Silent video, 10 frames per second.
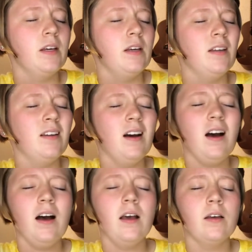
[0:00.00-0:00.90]
and
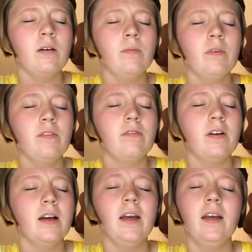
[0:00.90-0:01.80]
I am
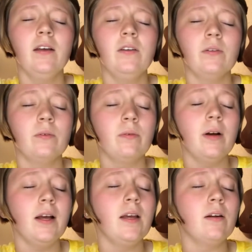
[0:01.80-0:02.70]
afraid the
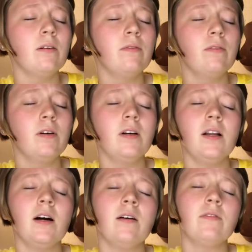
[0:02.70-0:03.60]
weight of what
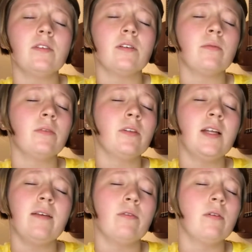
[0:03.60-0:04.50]
I've done will
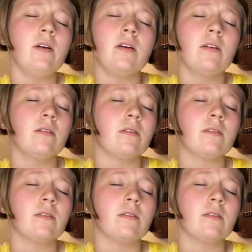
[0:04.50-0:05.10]
never end.